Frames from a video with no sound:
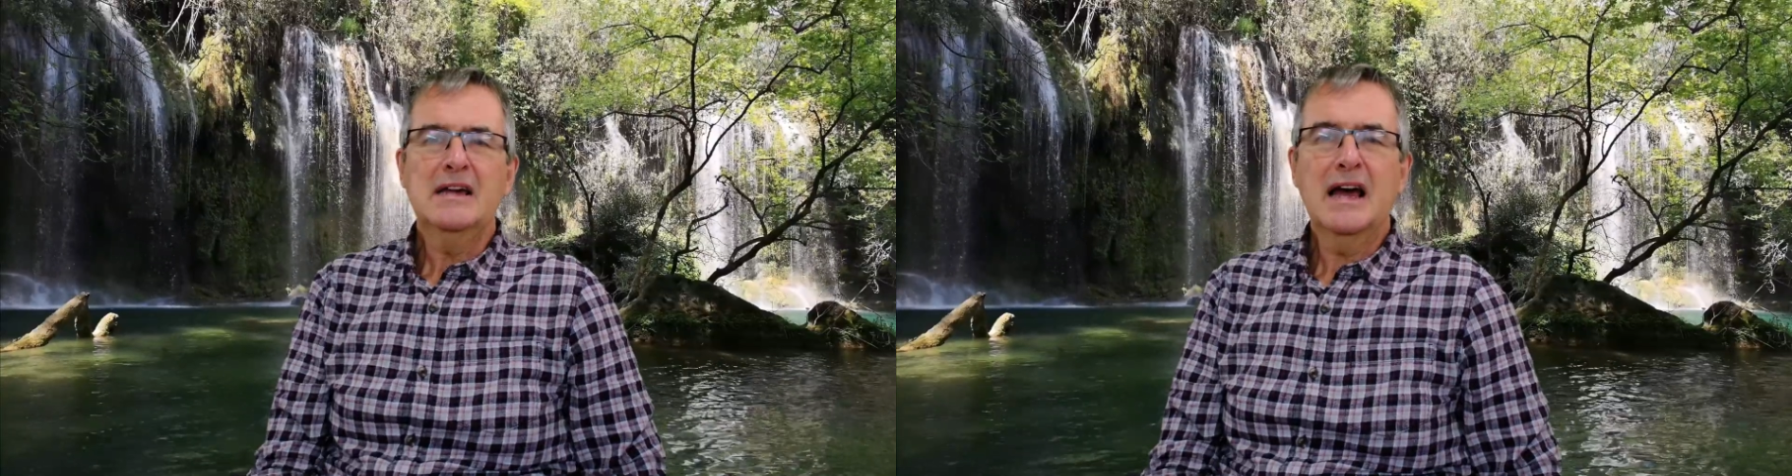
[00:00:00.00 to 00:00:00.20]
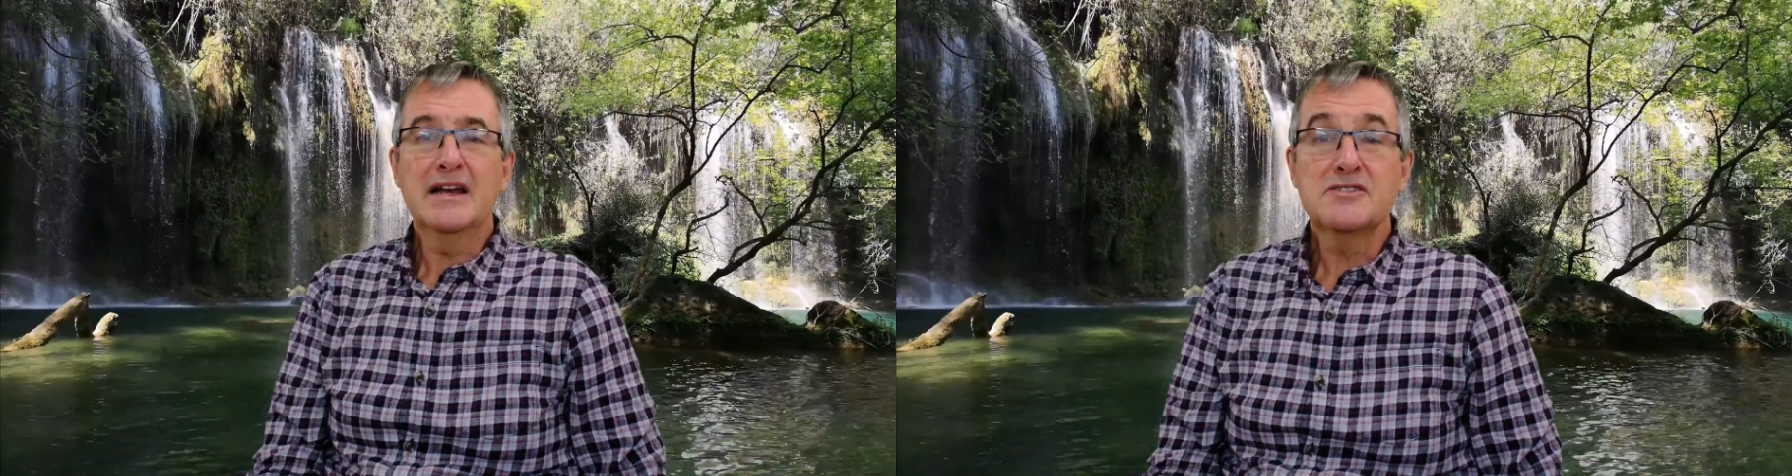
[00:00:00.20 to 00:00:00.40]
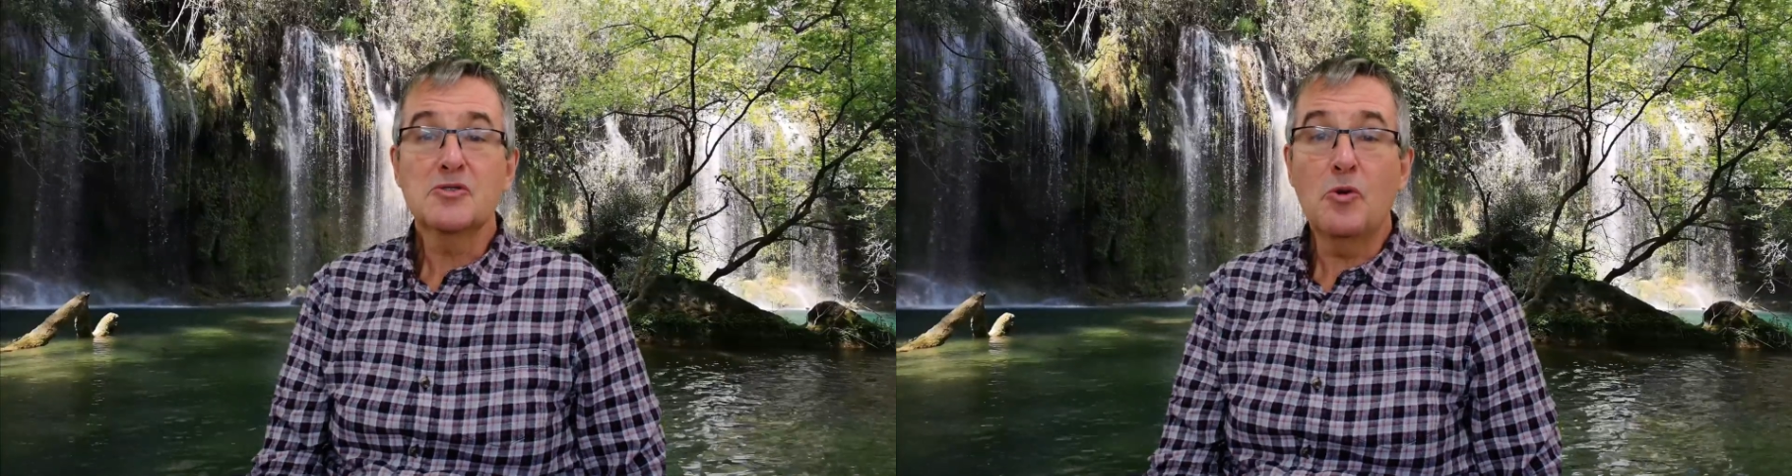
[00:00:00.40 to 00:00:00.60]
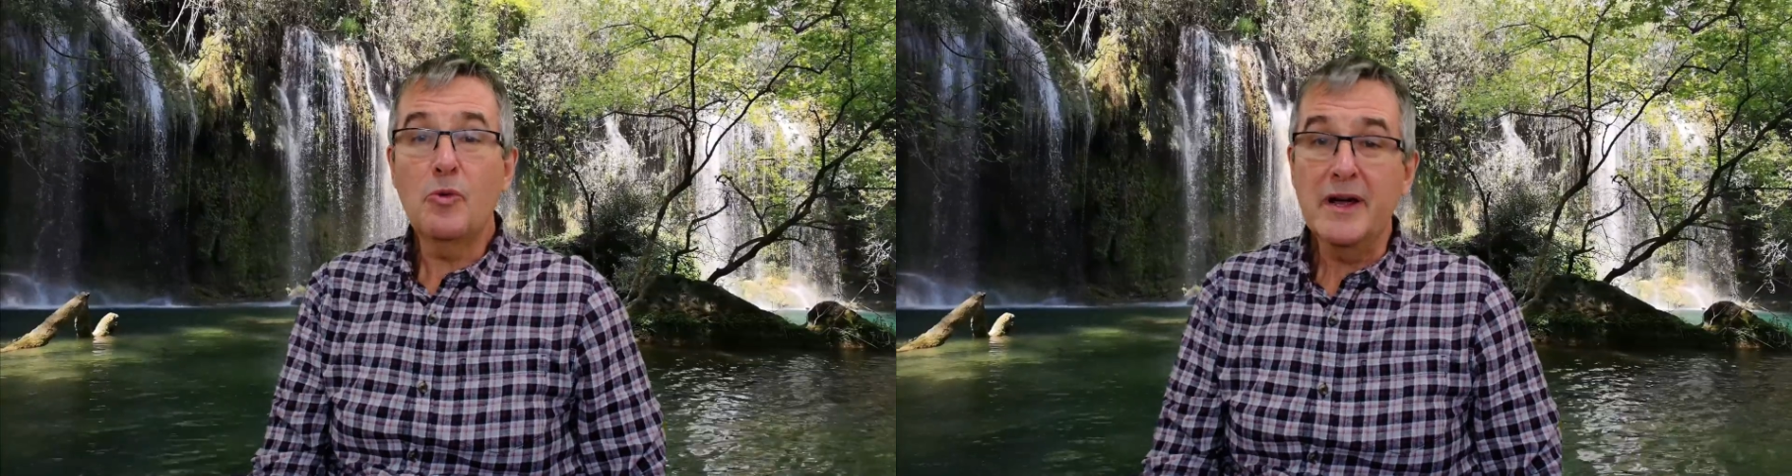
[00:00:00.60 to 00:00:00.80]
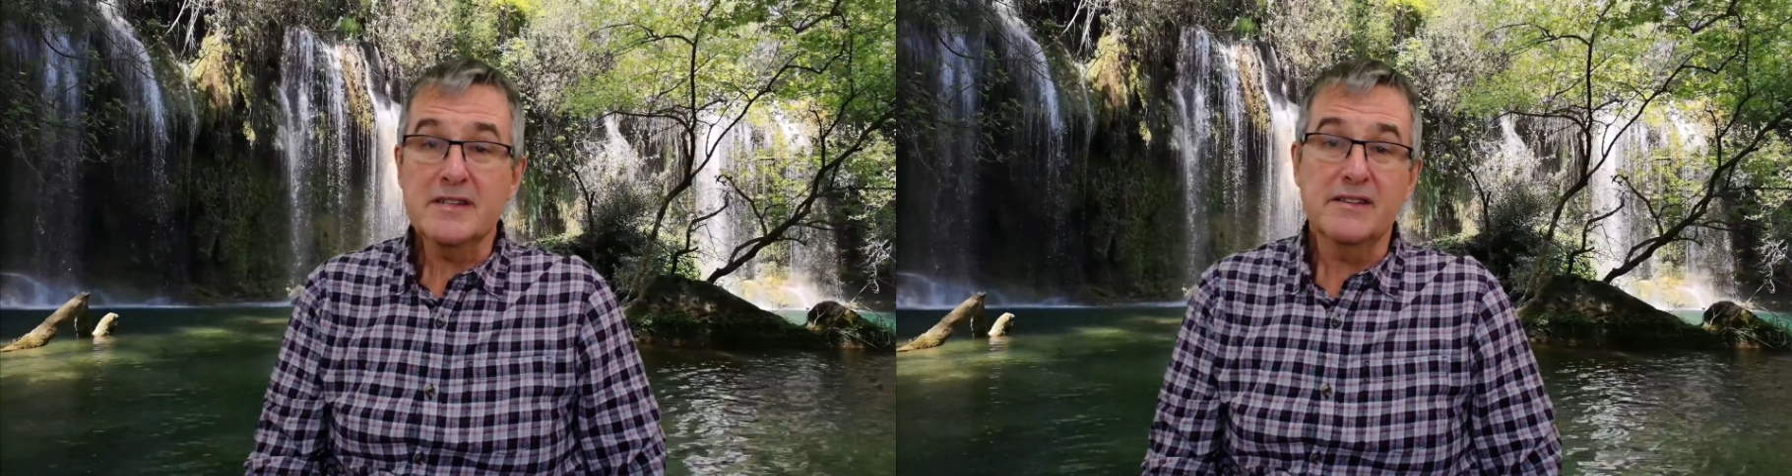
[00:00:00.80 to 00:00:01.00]
And as
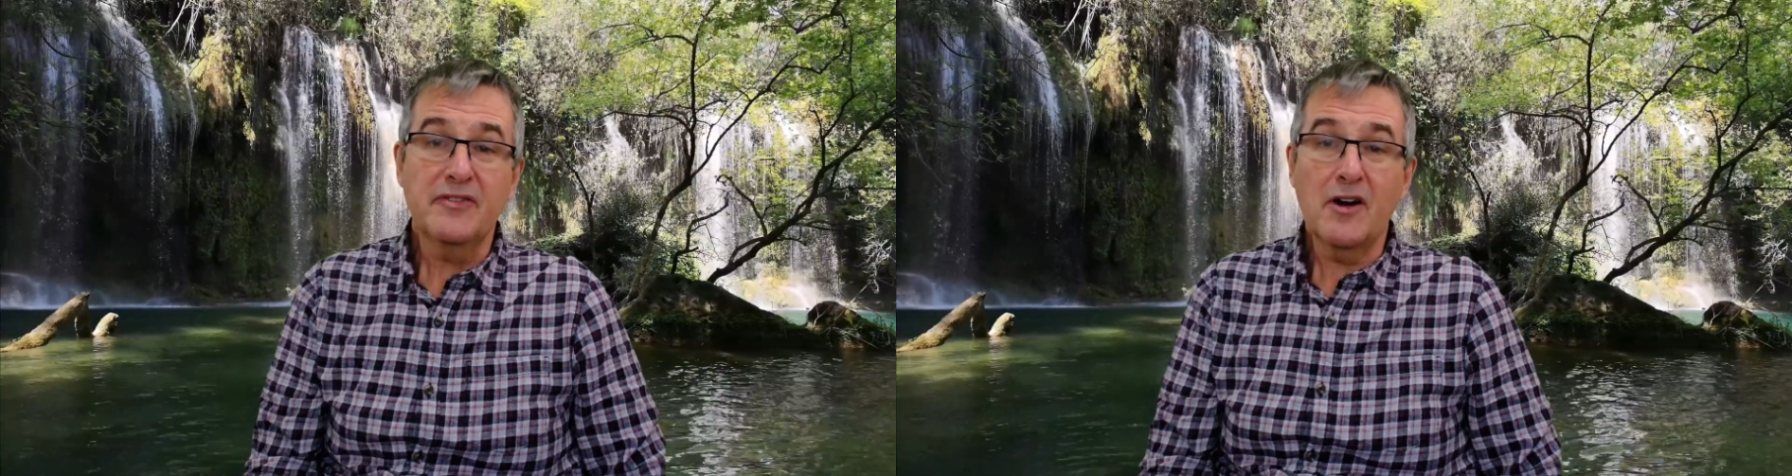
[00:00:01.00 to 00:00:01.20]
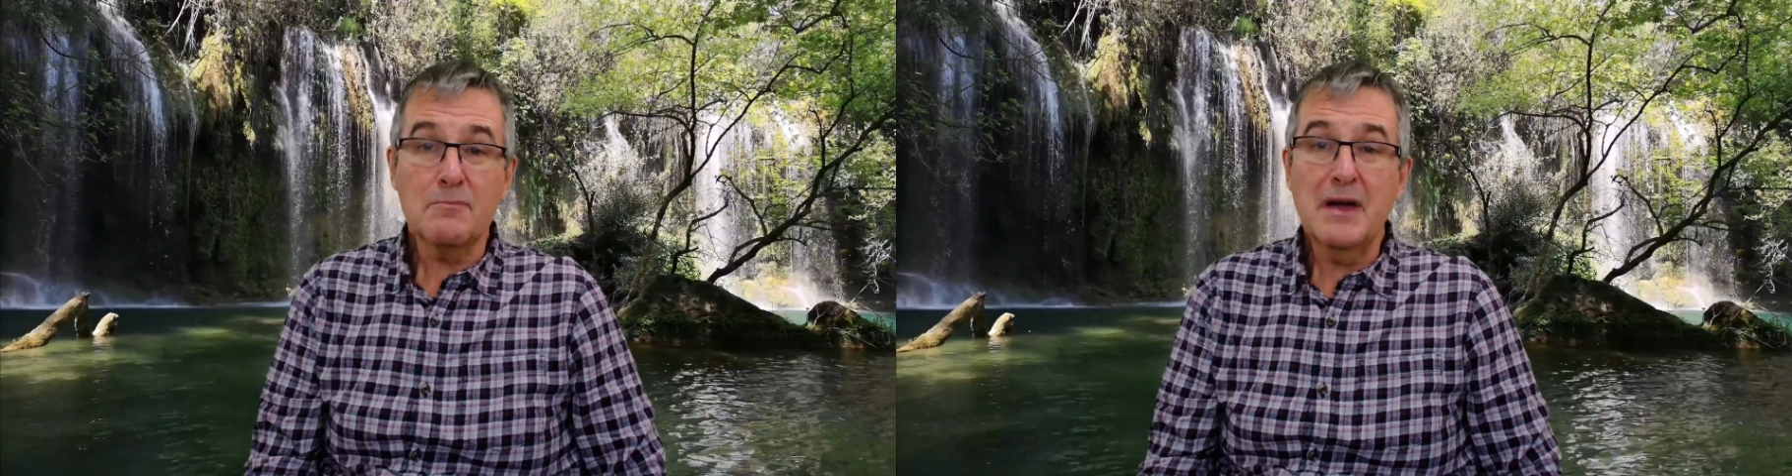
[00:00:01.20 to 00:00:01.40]
always, if I've